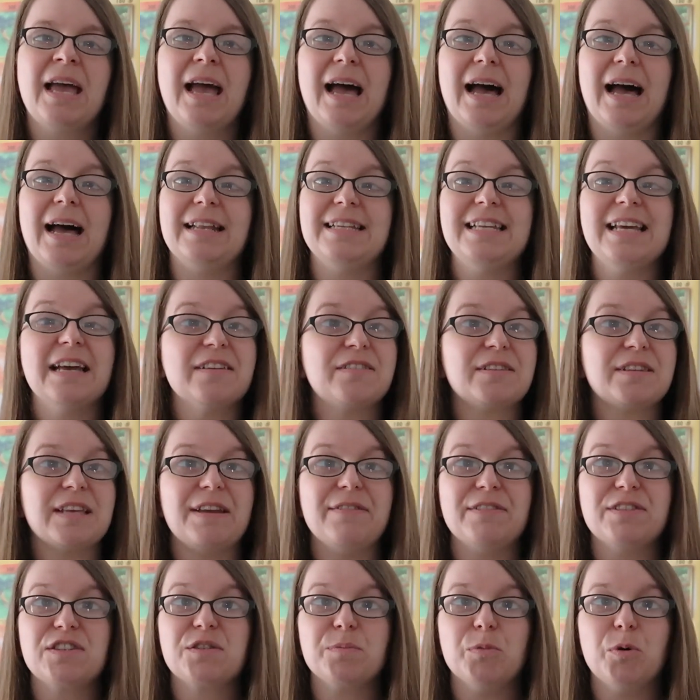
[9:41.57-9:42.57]
And yes,
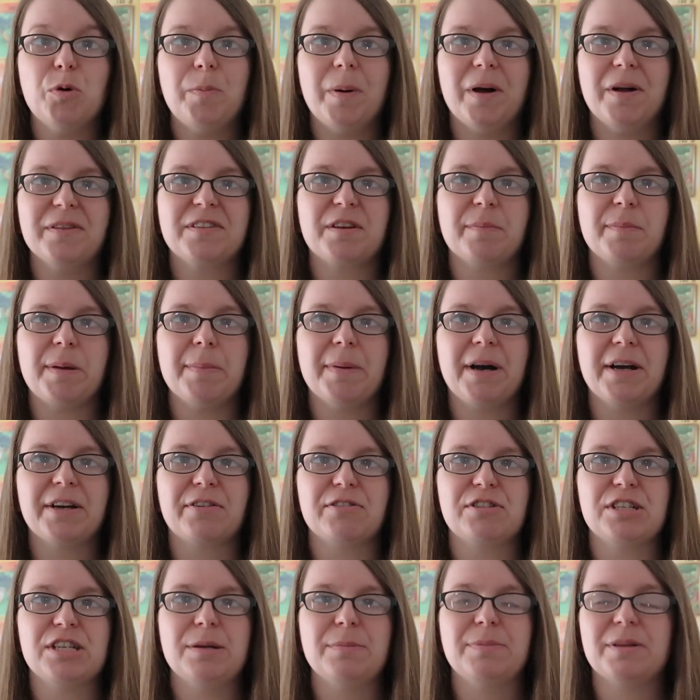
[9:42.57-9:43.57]
even small birds can be
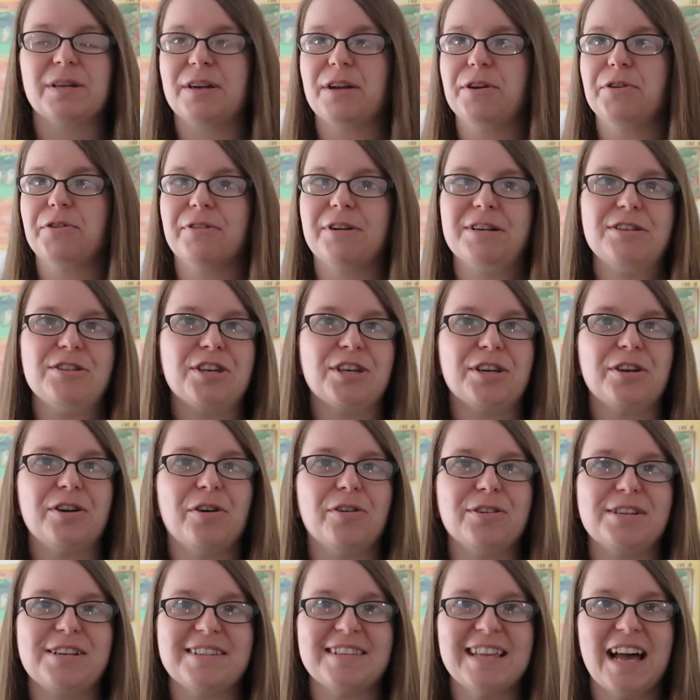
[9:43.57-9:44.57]
microchipped. I know green cheek
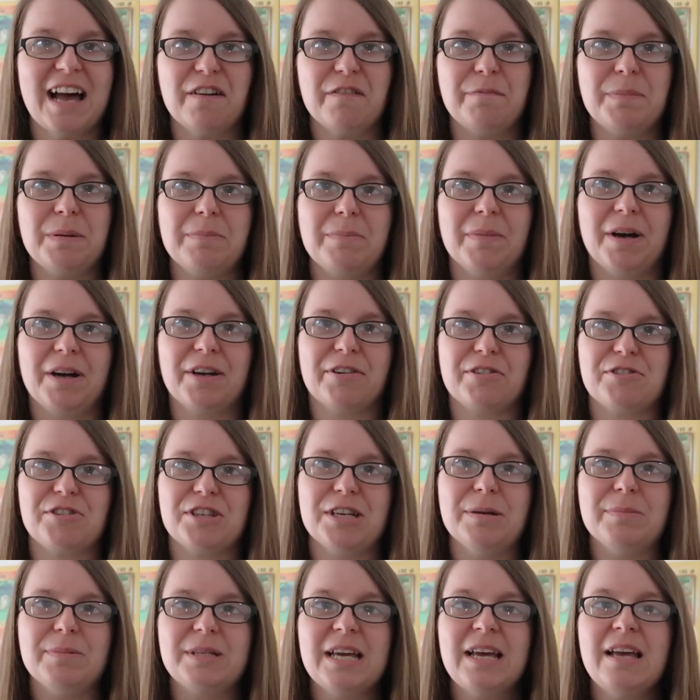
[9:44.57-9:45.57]
conures have been
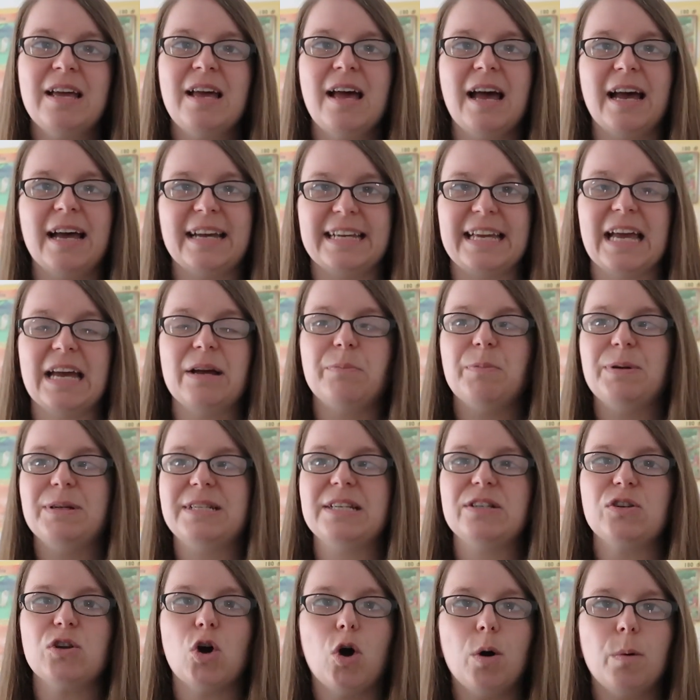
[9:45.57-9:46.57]
microchipped. Again, we
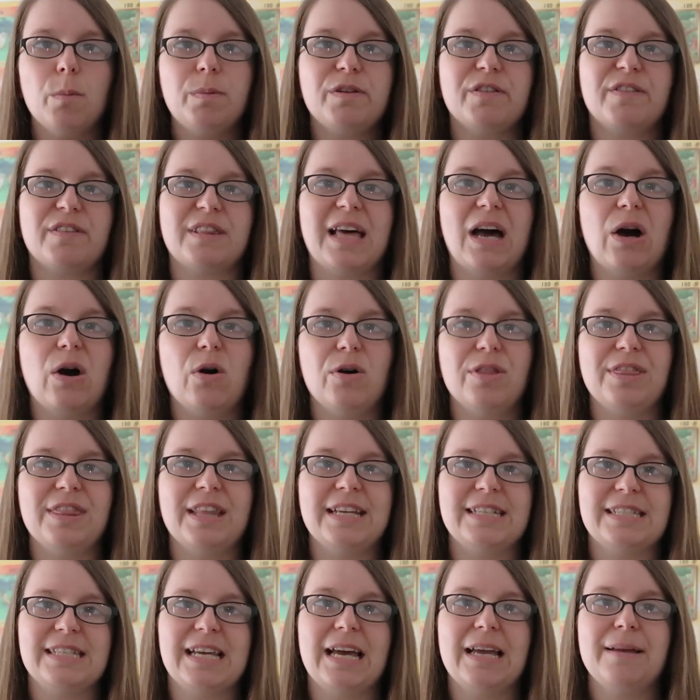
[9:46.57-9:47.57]
didn't opt for that on
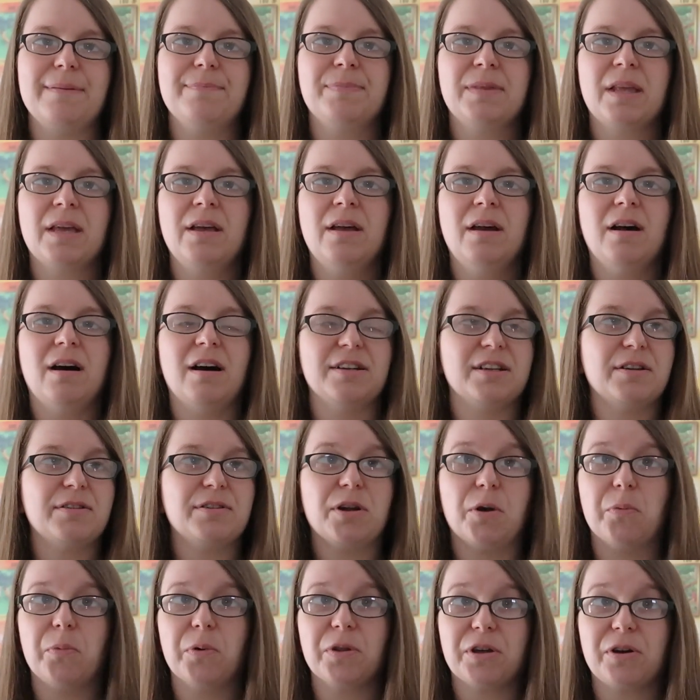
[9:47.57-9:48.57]
that day. I don't
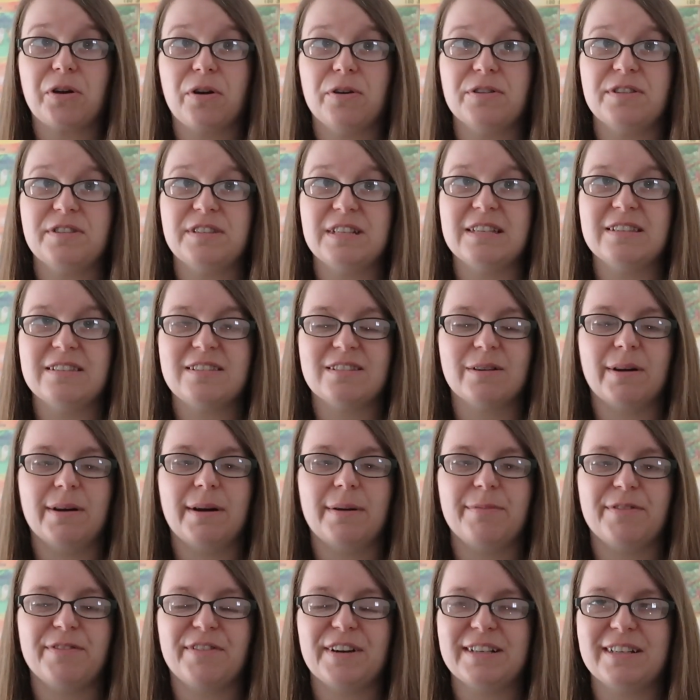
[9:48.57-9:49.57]
know what the cost is, so
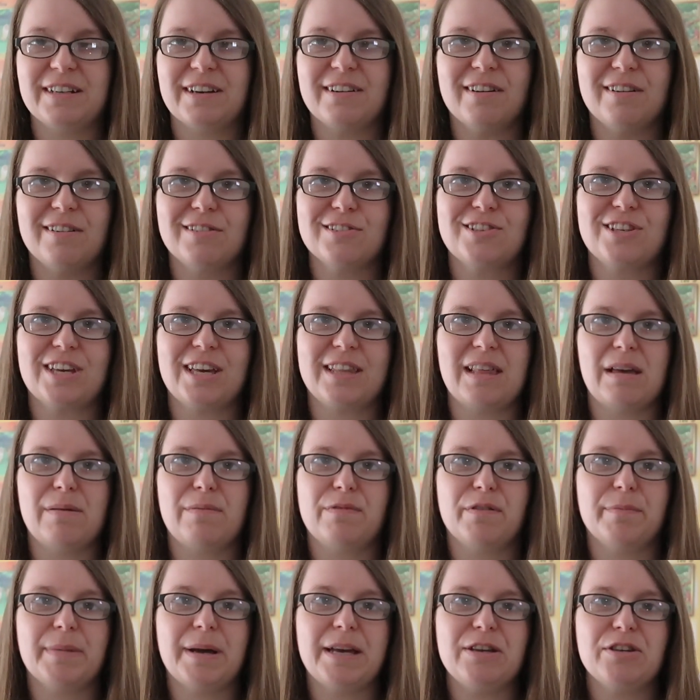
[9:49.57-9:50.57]
I'm afraid I can't share that
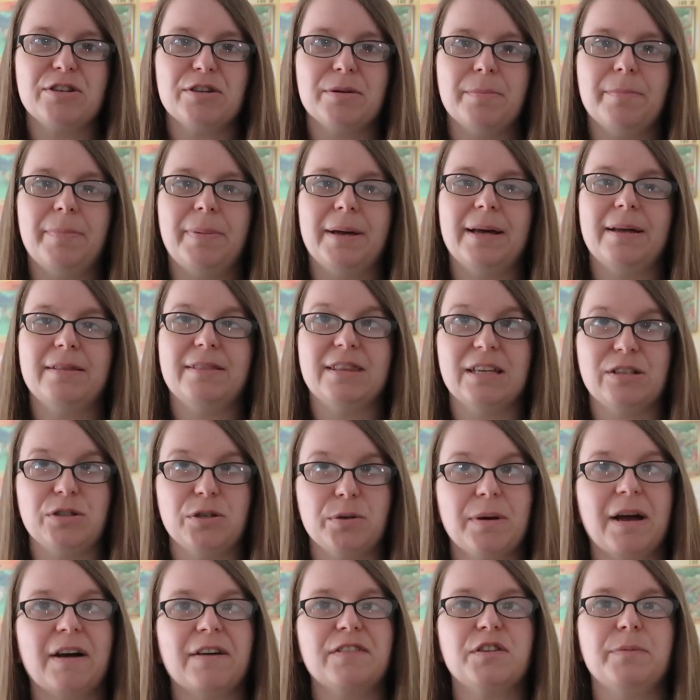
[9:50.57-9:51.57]
information, but they
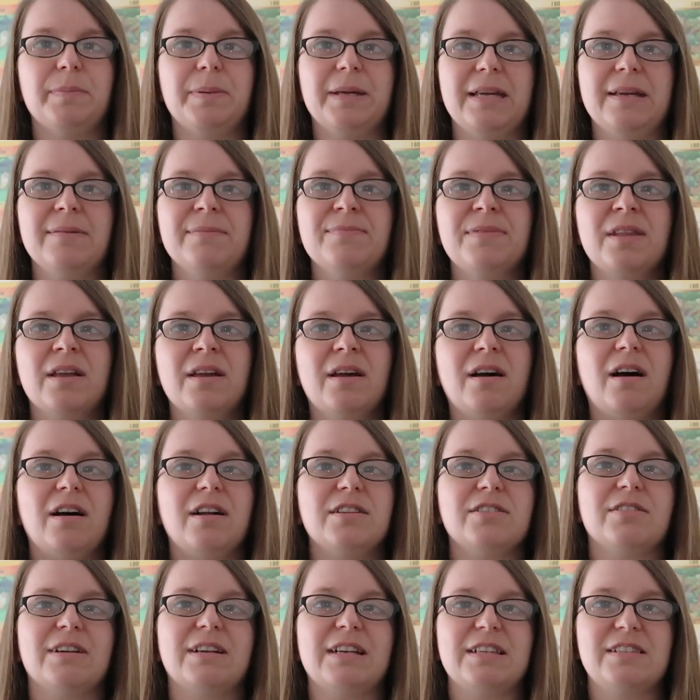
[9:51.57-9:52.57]
do have to be
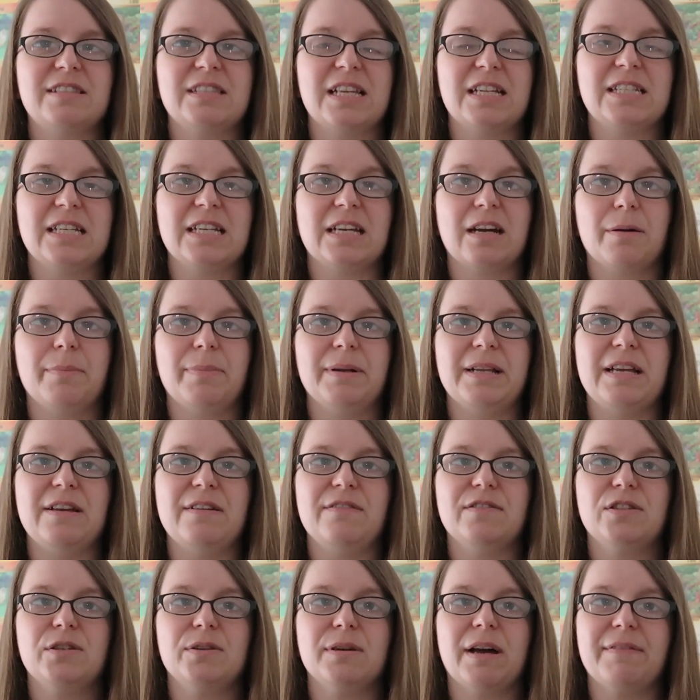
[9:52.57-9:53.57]
under anaesthetic, I
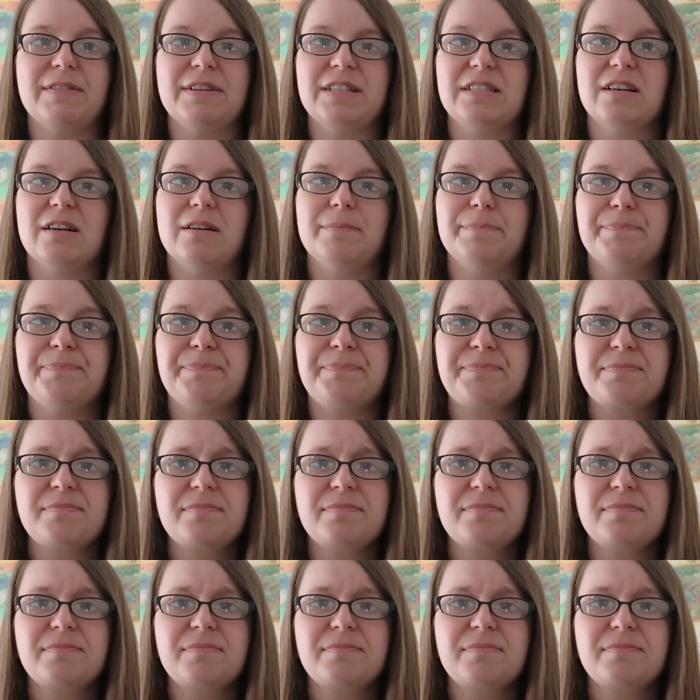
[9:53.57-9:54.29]
believe, to have it done.